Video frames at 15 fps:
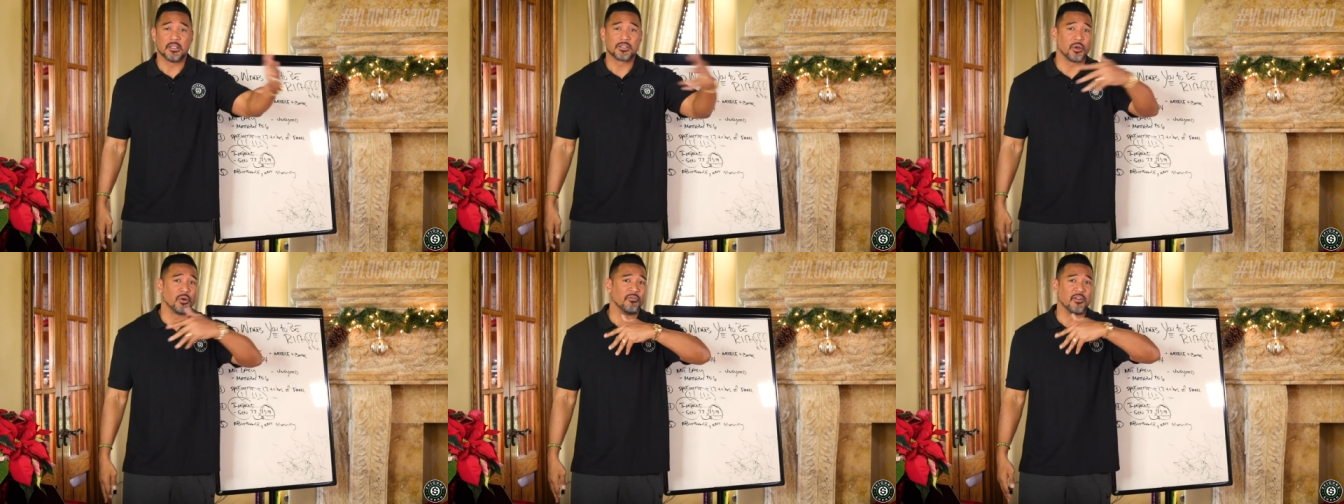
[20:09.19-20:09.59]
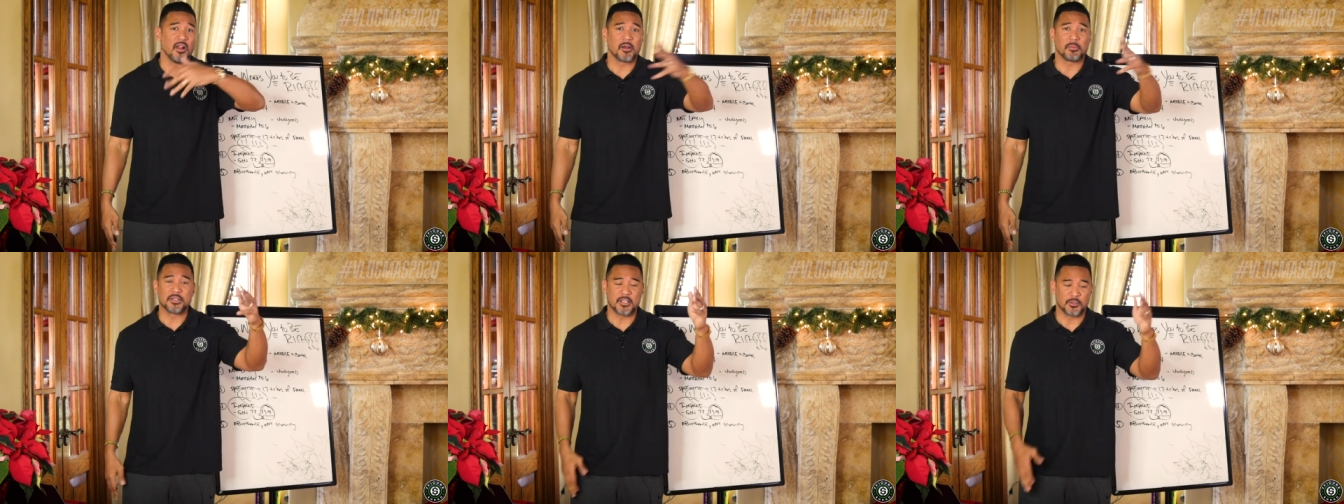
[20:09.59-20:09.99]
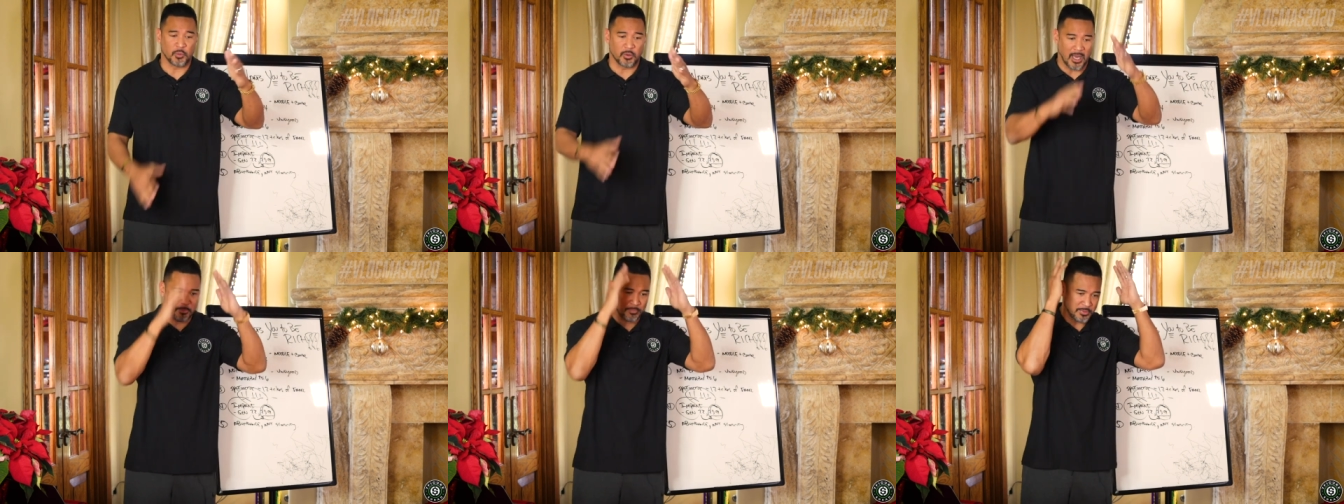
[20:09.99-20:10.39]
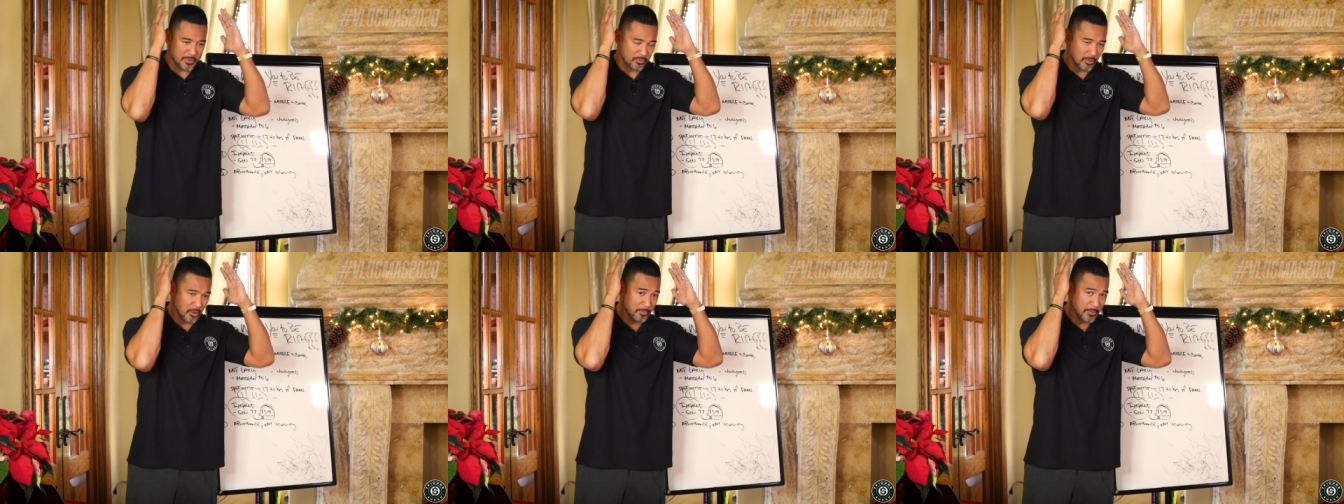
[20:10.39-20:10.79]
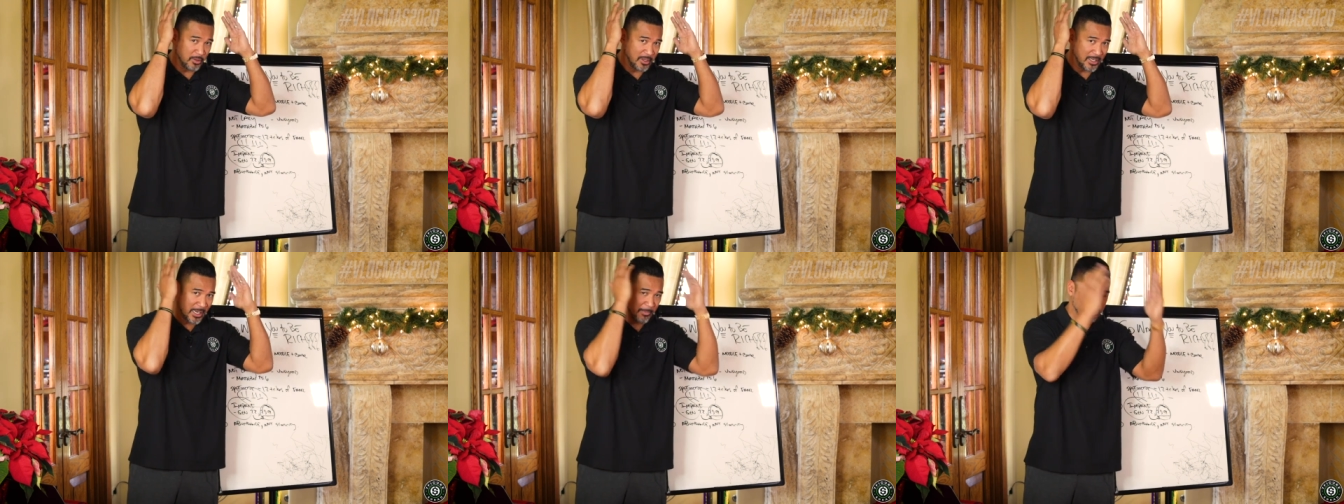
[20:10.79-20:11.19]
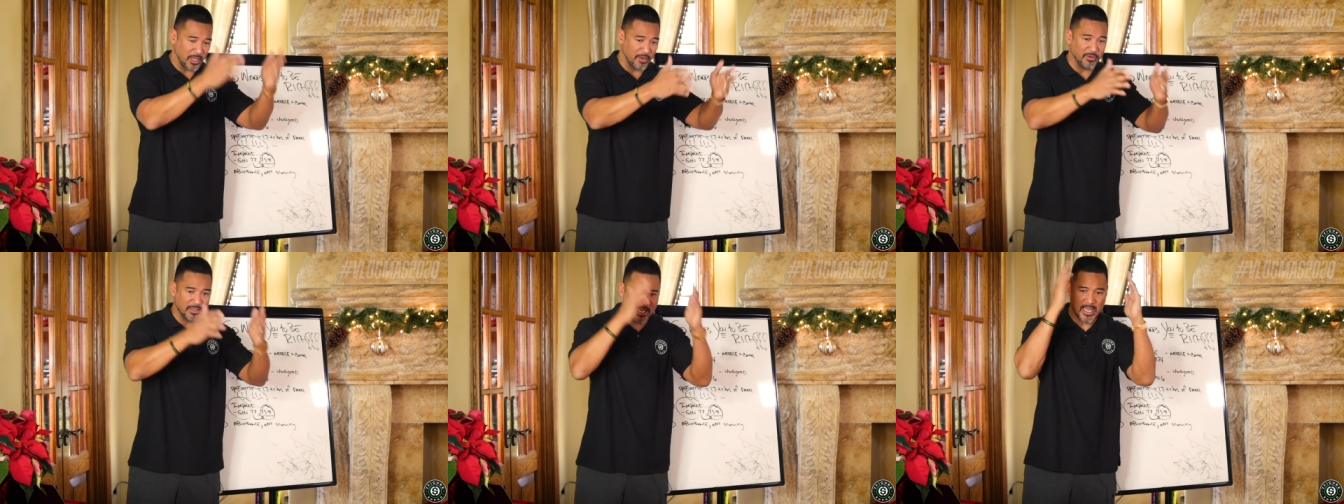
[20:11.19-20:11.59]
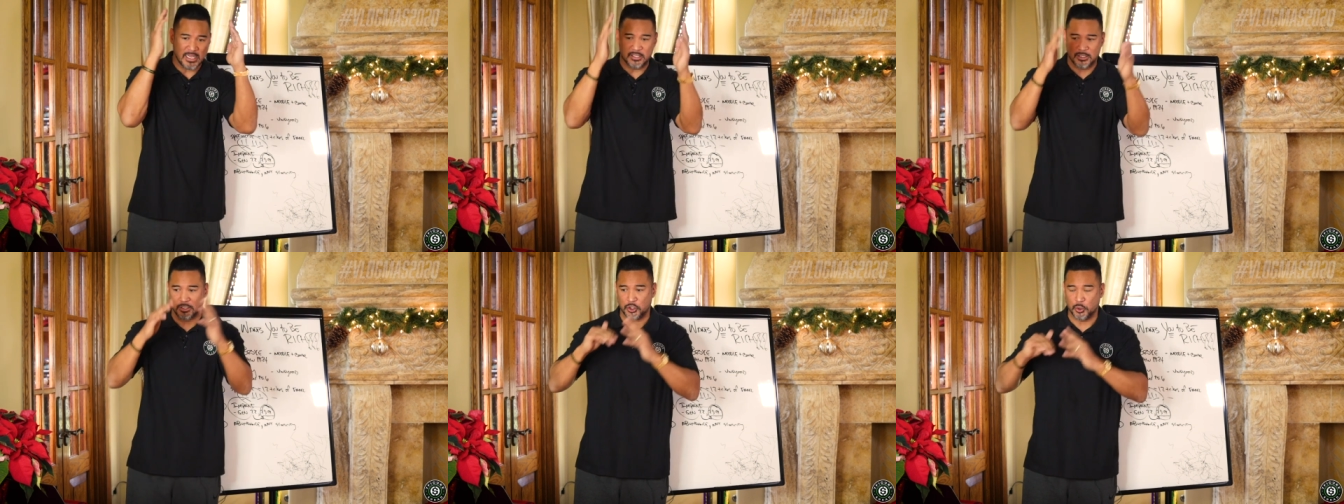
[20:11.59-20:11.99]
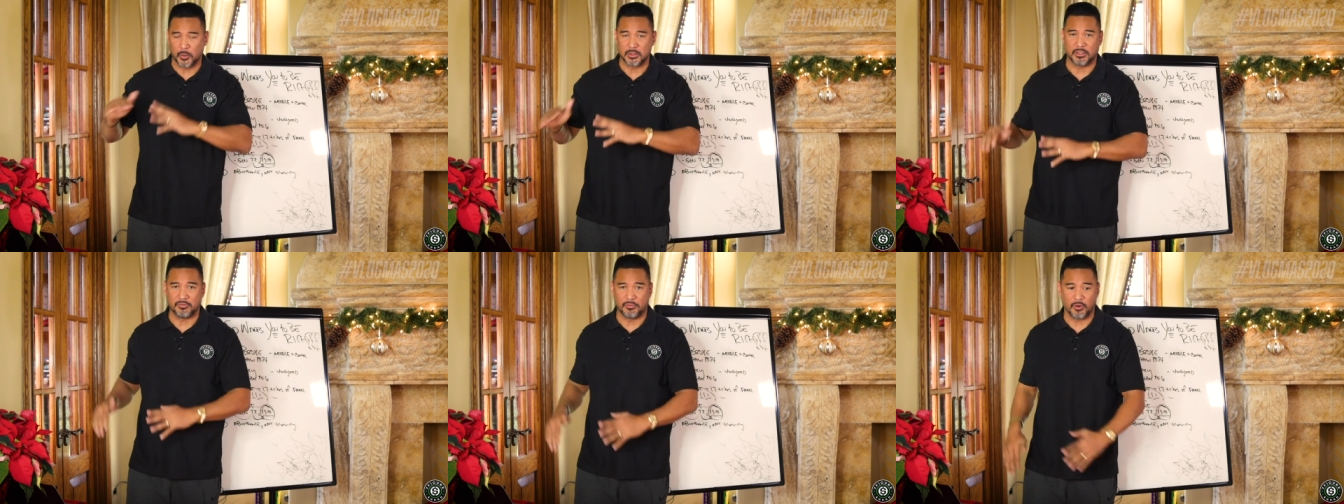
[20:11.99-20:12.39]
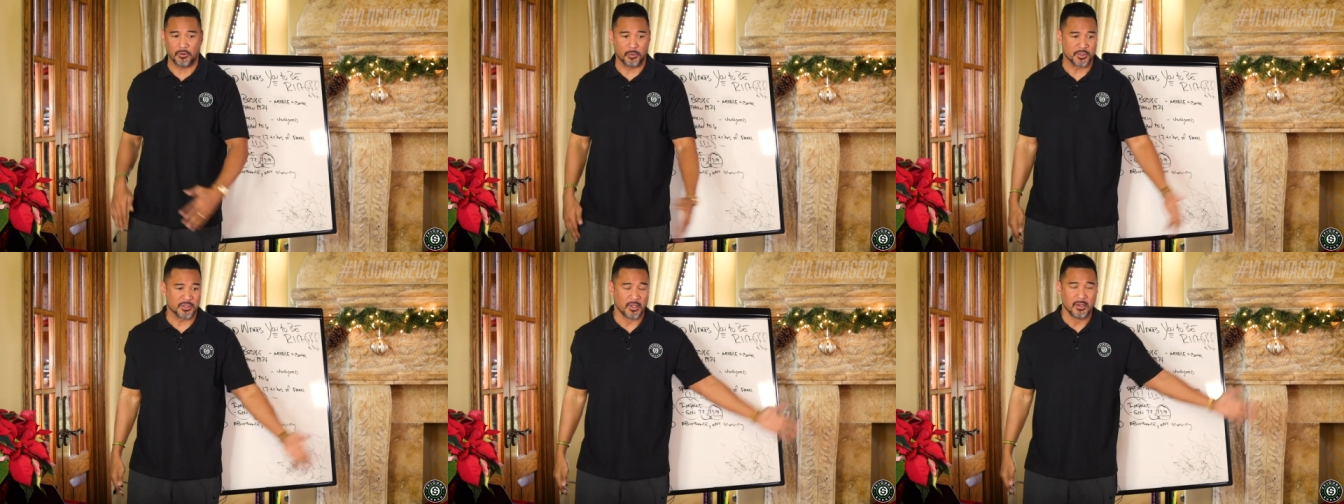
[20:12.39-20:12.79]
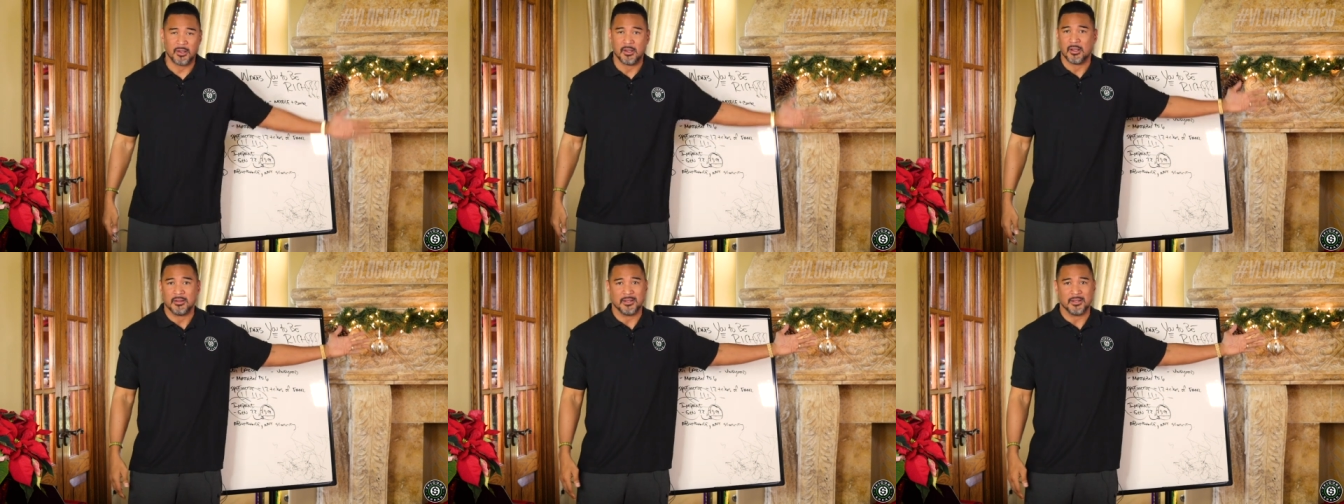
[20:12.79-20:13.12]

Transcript: in this whole Vlogmas series, we're, we're, uploading an episode every day to the 24th, was